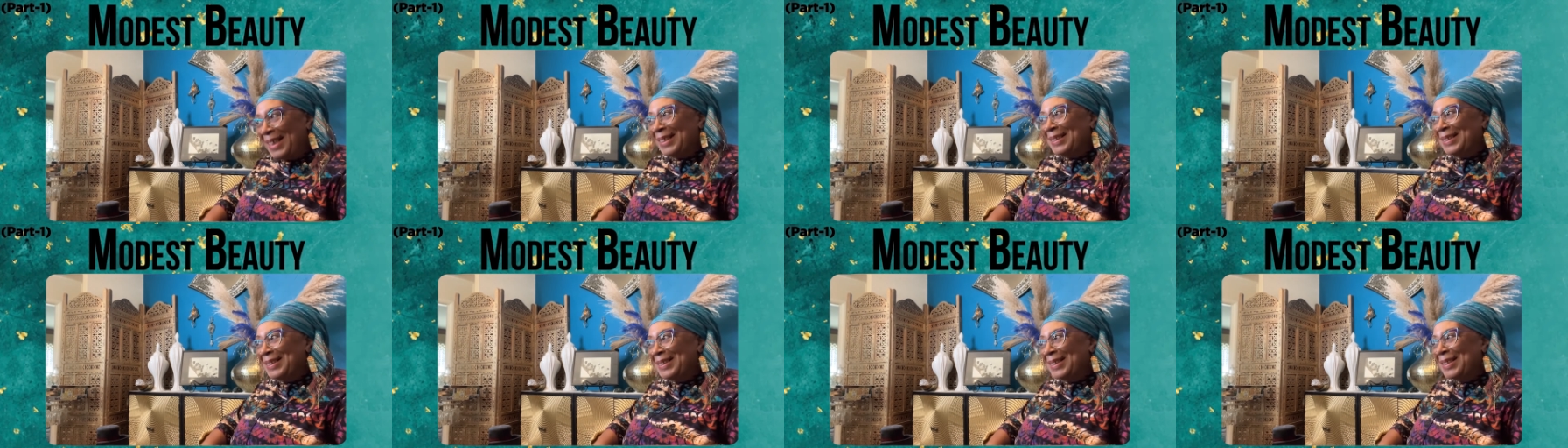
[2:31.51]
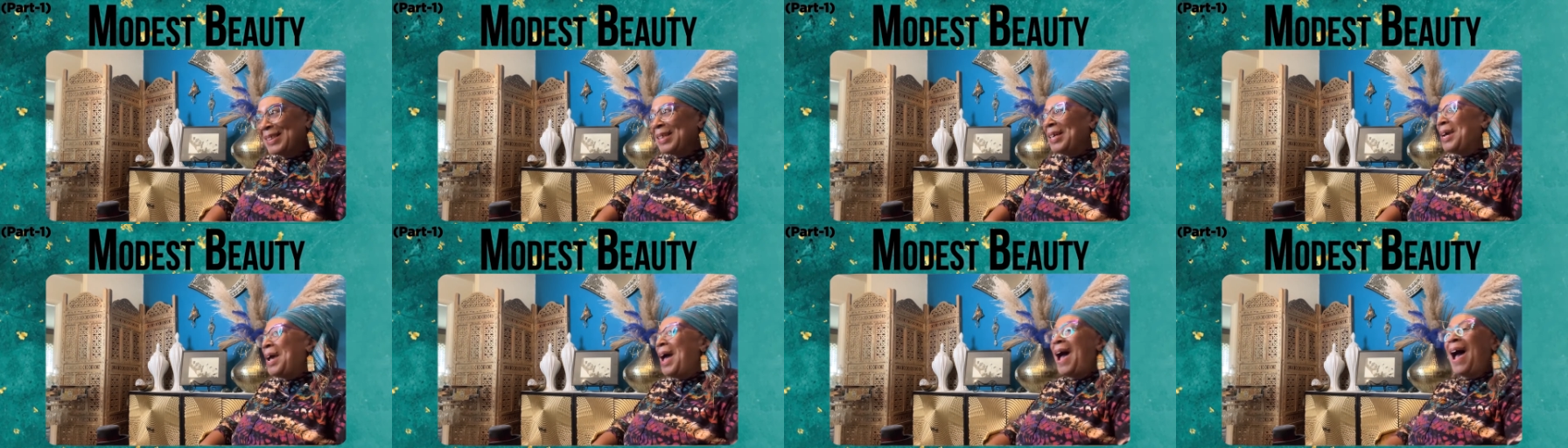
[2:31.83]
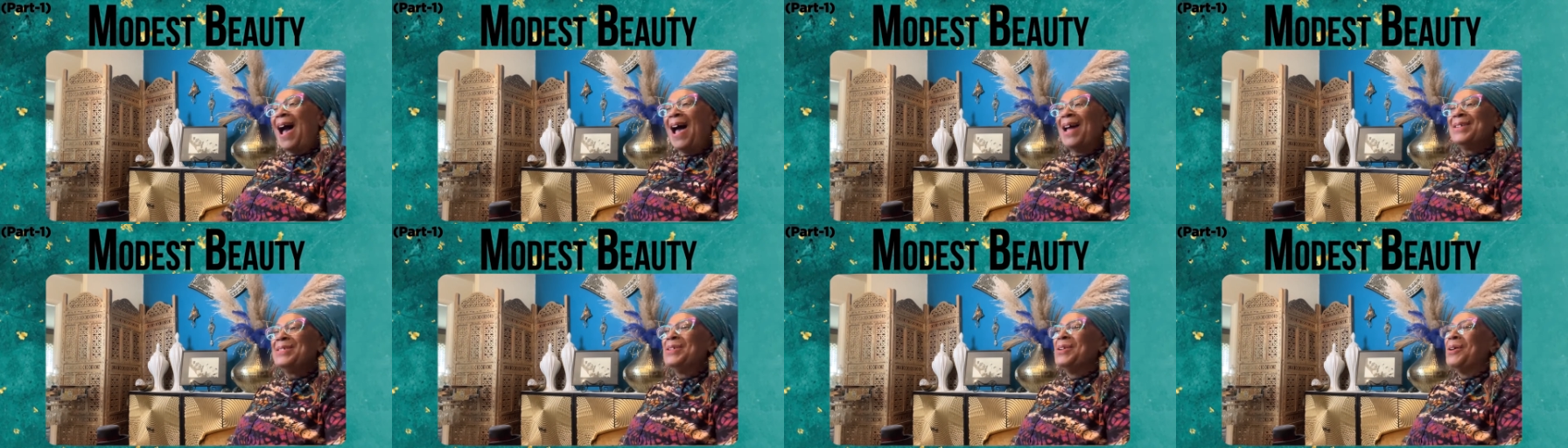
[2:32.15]
they don't have it.
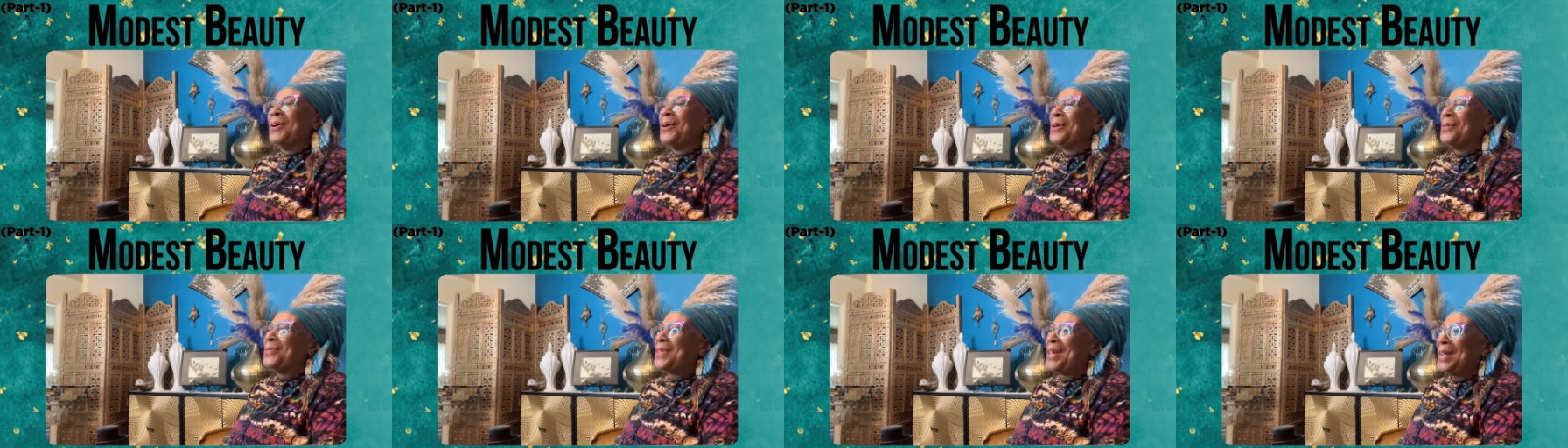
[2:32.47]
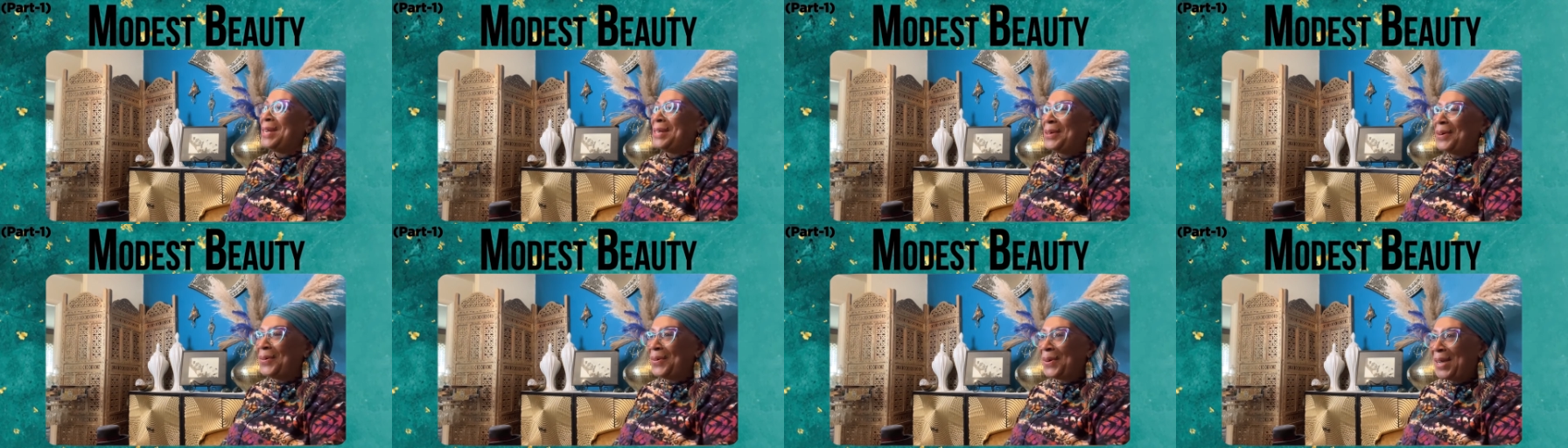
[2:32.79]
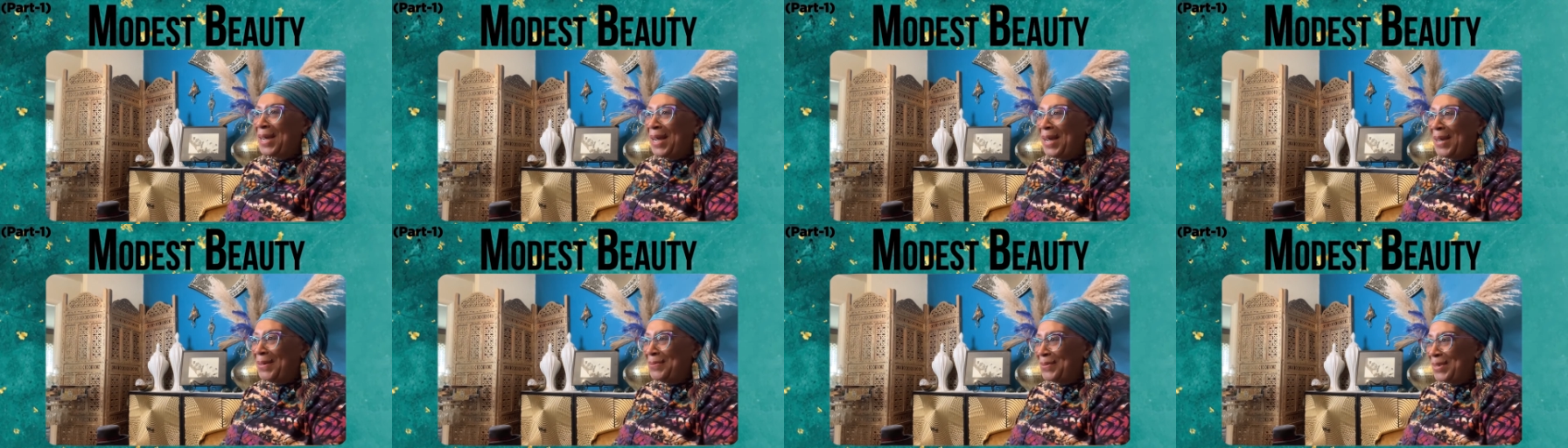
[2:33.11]
I anymore, know they is, don't
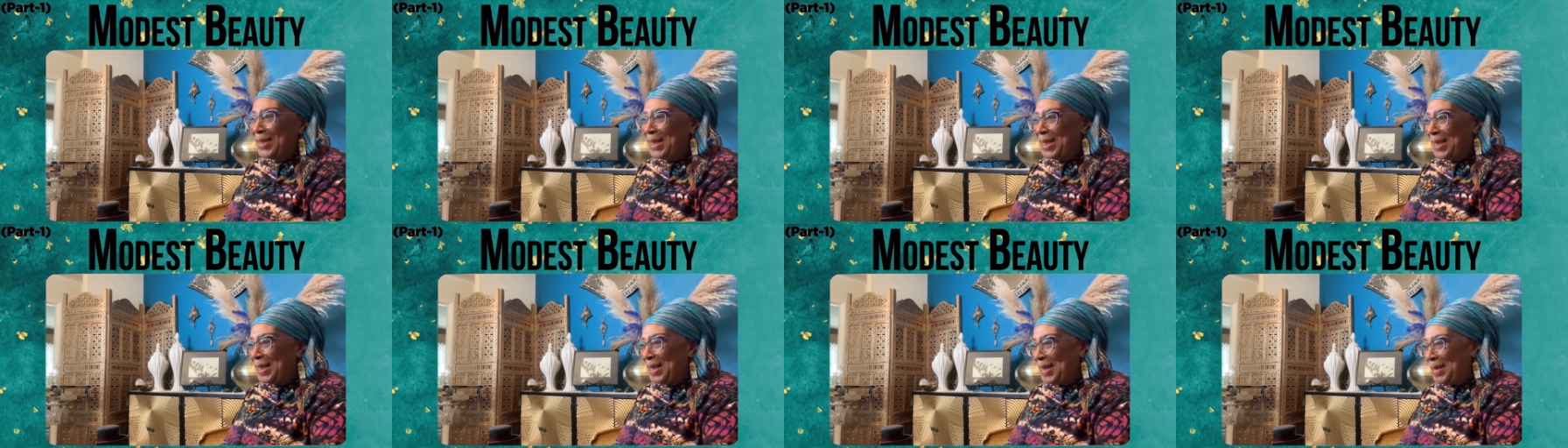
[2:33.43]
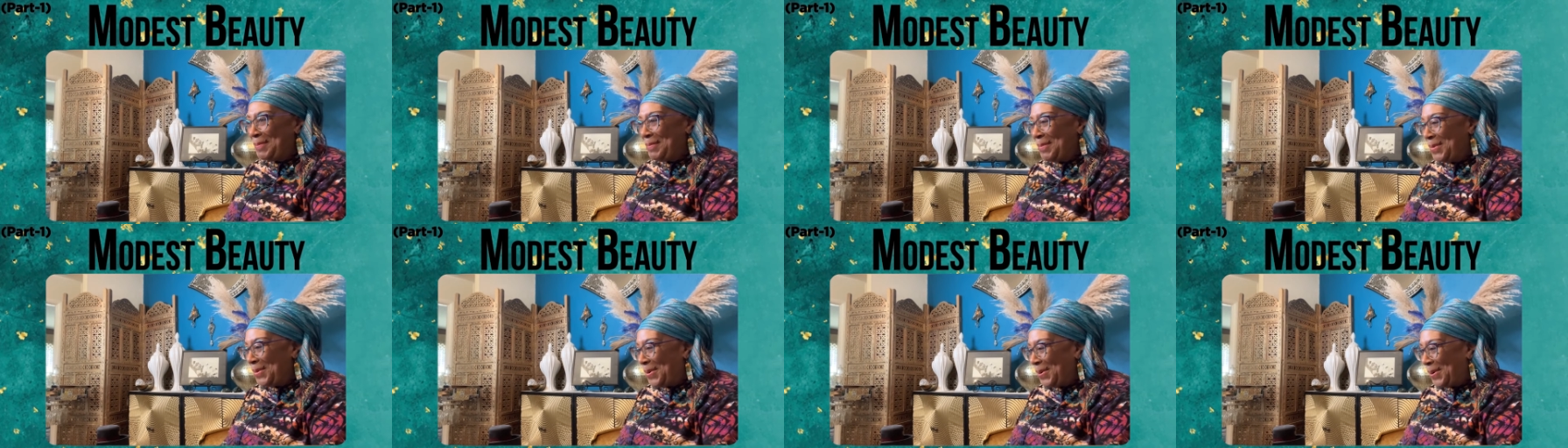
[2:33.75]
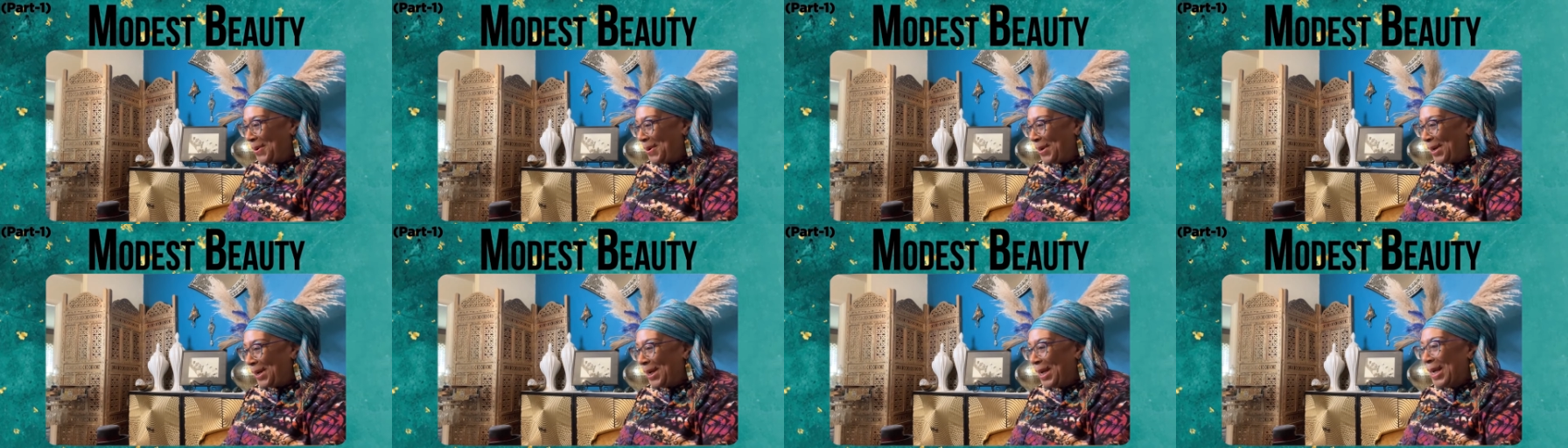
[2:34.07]
have it anymore.
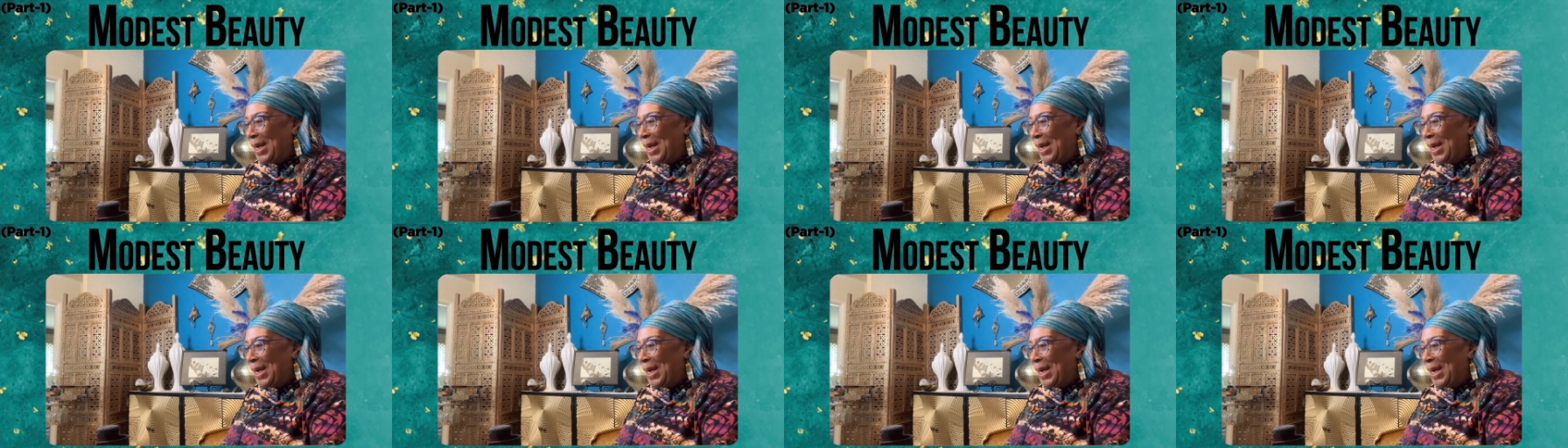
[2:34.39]
Sad.